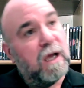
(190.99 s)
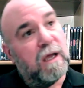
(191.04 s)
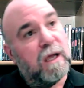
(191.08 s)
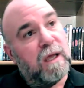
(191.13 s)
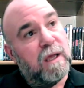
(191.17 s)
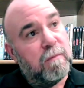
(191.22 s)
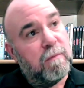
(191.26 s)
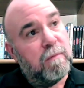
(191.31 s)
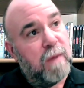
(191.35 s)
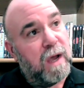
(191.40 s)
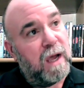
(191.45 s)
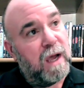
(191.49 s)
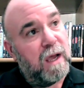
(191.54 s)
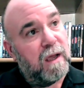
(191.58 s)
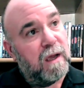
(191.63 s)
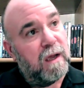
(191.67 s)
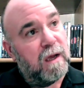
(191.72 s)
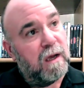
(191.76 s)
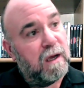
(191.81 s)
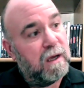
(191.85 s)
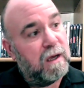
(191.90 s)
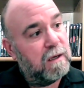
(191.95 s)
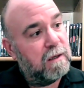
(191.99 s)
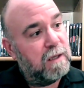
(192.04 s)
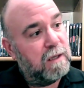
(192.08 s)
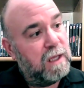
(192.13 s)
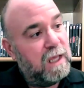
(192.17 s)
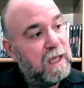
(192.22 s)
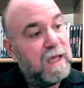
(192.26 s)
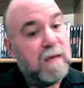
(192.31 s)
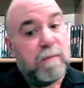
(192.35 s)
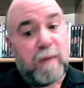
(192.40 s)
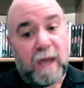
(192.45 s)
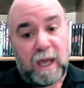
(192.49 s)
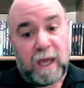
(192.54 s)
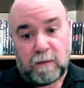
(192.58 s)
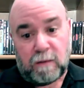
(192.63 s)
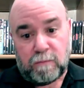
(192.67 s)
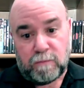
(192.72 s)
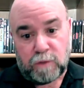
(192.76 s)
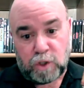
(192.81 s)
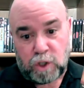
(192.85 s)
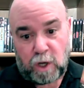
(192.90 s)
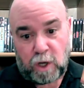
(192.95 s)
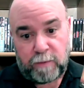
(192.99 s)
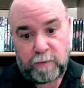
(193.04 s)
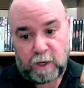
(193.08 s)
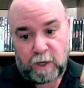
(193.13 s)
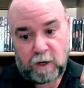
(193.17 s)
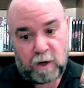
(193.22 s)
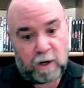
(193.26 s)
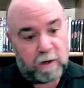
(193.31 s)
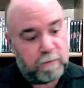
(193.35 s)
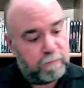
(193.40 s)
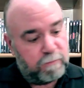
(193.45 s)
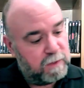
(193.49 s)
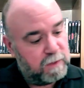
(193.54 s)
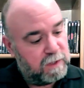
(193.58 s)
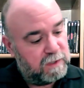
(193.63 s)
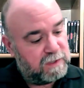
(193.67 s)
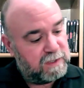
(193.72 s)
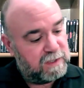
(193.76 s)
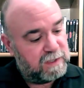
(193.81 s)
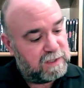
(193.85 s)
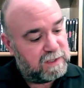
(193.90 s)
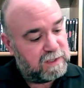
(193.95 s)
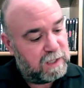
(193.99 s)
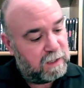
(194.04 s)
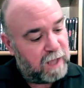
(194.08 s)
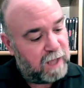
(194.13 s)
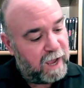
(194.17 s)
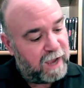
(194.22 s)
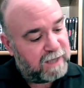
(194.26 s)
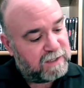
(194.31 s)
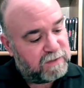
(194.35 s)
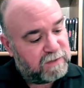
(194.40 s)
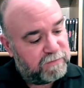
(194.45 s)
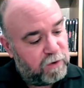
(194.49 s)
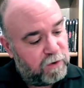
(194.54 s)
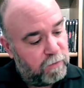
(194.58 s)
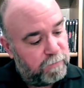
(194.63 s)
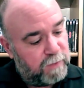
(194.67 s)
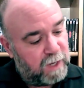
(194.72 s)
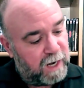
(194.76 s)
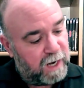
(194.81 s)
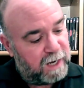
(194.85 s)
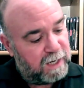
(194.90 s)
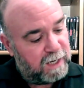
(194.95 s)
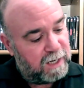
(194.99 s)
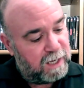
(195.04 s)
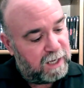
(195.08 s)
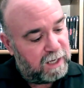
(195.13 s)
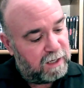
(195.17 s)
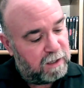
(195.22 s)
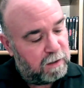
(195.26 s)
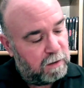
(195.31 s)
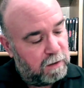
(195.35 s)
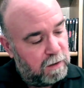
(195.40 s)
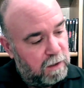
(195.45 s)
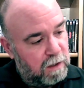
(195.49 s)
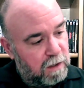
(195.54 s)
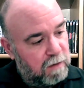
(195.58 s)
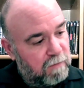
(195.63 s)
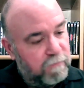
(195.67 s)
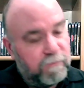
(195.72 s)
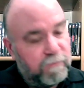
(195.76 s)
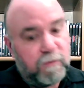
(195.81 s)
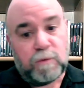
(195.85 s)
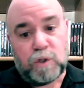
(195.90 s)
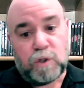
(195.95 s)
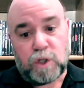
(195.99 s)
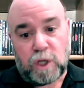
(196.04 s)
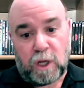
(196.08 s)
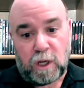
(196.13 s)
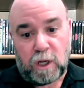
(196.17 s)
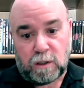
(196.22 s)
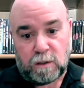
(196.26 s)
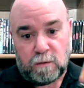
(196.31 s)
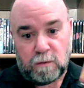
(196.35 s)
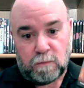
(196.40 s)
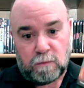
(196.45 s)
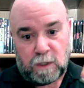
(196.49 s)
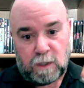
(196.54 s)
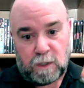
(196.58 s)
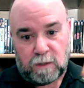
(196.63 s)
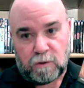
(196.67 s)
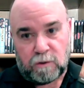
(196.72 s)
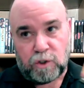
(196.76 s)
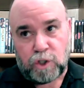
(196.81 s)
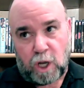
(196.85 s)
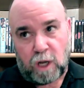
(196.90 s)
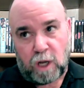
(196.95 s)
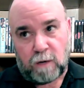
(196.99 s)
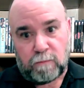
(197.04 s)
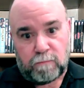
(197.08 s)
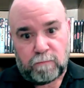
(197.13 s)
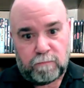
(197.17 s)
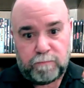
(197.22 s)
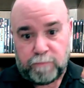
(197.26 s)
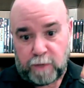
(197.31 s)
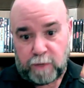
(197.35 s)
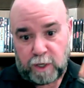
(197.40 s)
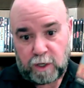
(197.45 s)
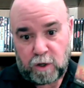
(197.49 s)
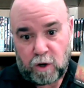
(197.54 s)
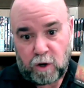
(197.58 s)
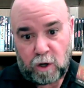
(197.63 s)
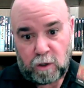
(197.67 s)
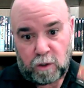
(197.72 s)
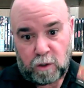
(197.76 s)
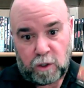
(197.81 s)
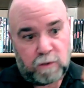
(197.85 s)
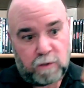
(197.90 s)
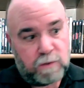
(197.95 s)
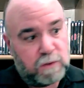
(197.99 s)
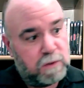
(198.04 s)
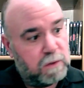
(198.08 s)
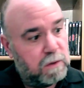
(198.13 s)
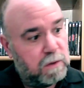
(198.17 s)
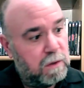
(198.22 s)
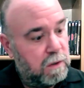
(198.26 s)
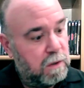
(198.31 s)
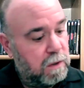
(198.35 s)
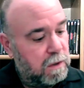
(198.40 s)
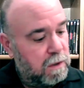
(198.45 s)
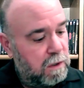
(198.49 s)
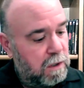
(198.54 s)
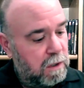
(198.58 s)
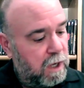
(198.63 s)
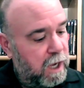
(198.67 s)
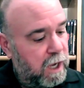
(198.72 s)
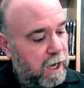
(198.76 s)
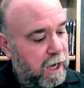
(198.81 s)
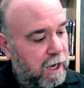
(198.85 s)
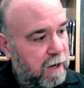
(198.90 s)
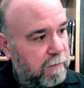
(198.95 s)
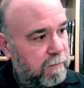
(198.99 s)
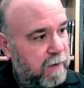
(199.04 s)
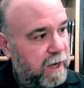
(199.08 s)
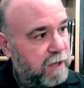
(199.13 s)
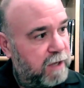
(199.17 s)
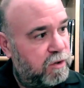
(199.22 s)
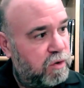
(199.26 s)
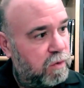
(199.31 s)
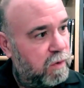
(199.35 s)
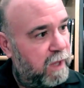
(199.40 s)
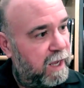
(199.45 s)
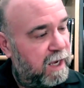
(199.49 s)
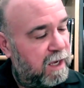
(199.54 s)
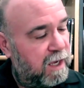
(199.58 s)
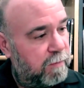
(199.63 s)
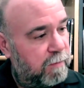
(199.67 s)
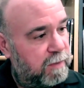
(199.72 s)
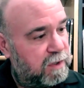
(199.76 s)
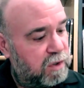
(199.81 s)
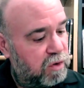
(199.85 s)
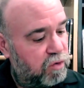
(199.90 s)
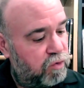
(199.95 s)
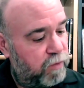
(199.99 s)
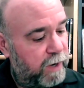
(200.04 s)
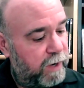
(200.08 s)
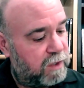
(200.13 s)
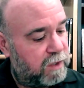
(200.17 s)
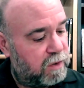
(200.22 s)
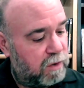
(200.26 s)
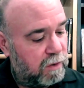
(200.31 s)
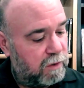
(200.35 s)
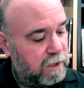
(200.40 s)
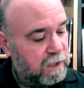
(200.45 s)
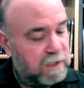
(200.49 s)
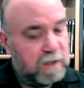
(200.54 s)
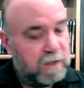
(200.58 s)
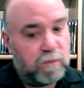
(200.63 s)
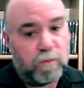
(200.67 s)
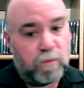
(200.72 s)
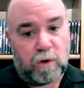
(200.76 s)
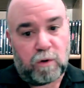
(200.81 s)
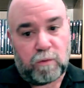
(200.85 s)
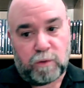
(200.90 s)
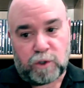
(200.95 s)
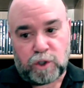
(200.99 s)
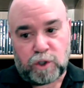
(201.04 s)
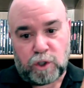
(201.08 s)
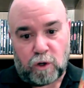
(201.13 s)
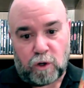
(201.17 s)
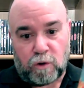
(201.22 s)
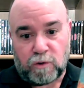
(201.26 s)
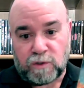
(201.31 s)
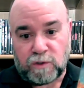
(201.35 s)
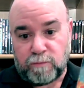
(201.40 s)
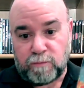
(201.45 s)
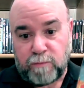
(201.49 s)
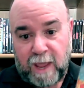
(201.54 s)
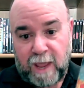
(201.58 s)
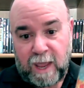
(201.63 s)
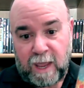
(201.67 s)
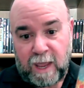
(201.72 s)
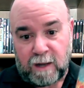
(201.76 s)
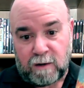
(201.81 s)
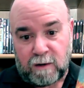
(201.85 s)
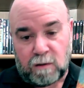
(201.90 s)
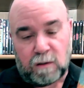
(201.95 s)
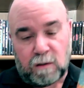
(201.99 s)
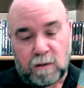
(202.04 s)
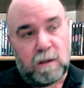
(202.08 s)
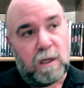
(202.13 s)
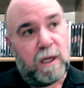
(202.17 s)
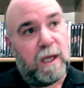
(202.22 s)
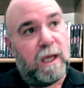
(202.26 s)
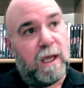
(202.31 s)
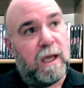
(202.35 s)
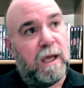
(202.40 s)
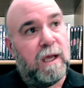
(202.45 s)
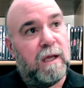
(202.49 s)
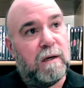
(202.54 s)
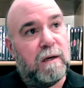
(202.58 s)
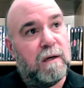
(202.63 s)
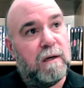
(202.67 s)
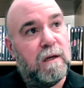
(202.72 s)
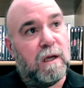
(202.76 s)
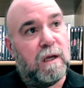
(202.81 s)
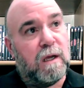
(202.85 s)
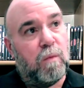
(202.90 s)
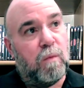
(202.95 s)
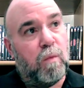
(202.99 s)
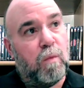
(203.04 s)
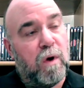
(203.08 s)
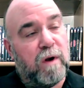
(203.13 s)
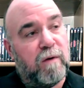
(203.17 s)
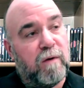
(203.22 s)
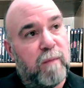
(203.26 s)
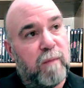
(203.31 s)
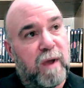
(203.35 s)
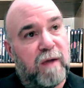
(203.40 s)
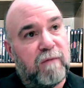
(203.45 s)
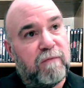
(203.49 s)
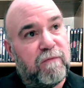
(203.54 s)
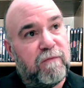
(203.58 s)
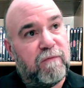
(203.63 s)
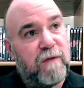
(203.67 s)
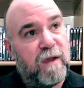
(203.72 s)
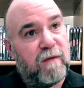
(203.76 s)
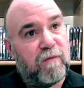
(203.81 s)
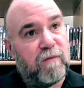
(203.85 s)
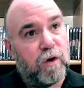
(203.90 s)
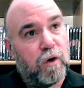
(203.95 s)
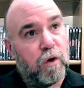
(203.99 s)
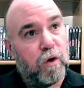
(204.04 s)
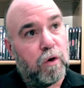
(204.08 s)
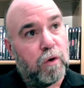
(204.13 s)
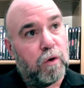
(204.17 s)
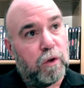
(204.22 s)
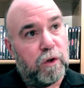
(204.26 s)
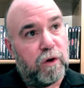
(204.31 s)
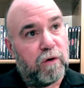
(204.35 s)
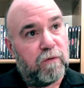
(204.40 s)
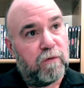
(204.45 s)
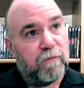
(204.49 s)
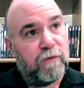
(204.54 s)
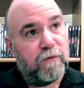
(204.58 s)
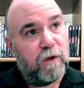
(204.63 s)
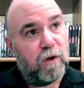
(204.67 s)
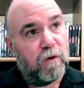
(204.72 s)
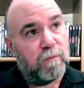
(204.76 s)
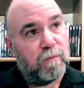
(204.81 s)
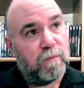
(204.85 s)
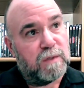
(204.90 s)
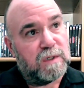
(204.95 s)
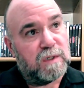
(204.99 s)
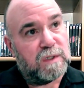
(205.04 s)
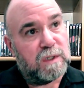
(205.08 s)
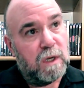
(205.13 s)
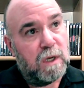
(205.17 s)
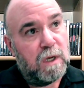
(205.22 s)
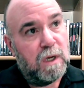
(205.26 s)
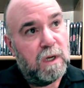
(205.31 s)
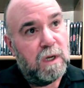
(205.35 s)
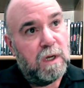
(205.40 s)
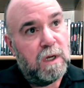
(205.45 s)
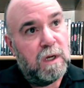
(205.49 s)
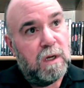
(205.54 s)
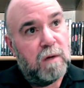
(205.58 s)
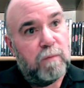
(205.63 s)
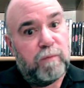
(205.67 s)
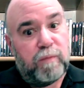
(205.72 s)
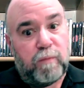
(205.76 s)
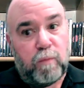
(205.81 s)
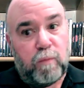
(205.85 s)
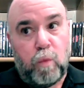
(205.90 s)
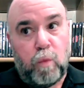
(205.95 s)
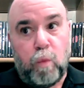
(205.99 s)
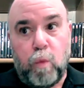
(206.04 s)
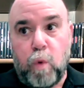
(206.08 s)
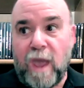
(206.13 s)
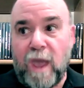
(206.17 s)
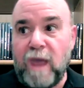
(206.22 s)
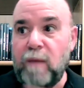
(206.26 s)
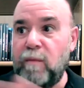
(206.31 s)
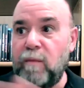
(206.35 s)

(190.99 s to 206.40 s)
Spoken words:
in my eBay shopping cart because it's the last film that I need from John Bud Carlos. I do like him as a director. He did work with Charles Band, and one of my favorite earlier films, way